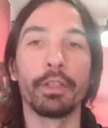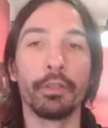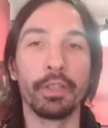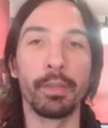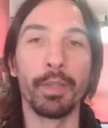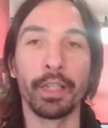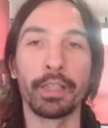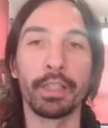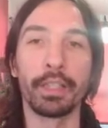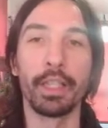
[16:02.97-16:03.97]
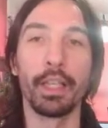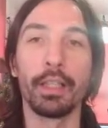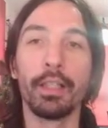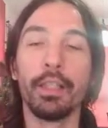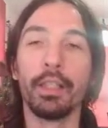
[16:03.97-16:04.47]
dissimilarity signal,
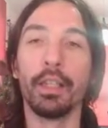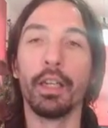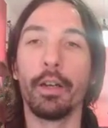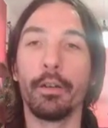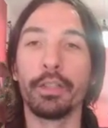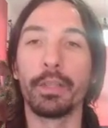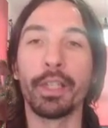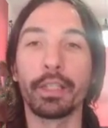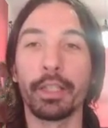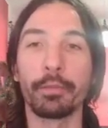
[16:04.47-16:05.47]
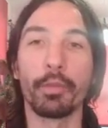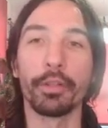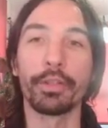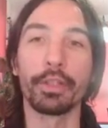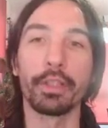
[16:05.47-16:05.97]
dissimilarity
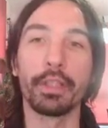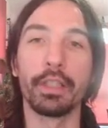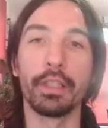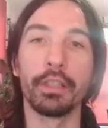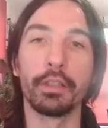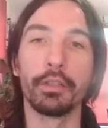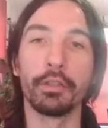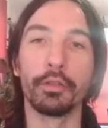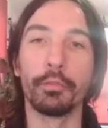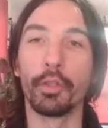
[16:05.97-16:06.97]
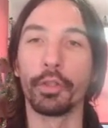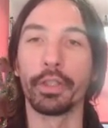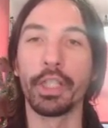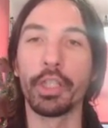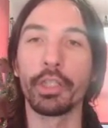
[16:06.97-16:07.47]
response in the border
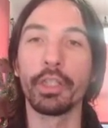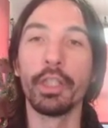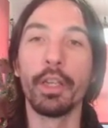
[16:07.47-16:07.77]
region.